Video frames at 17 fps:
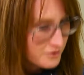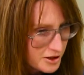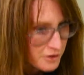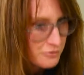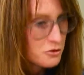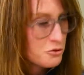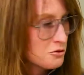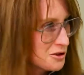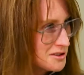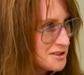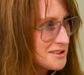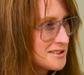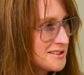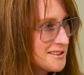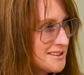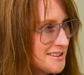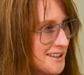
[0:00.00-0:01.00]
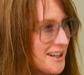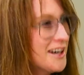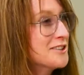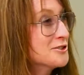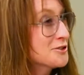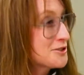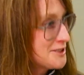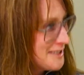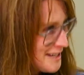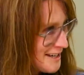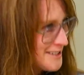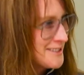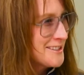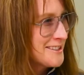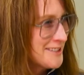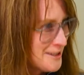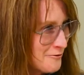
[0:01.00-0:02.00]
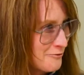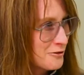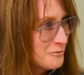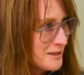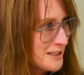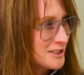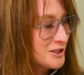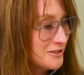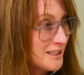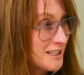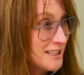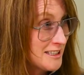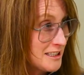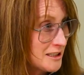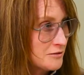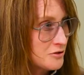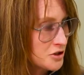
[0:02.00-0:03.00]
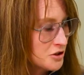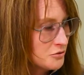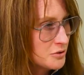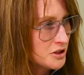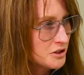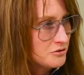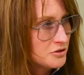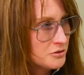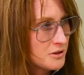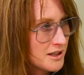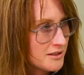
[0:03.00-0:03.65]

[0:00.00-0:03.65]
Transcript: Then, of course, understanding the information that it gives you when you do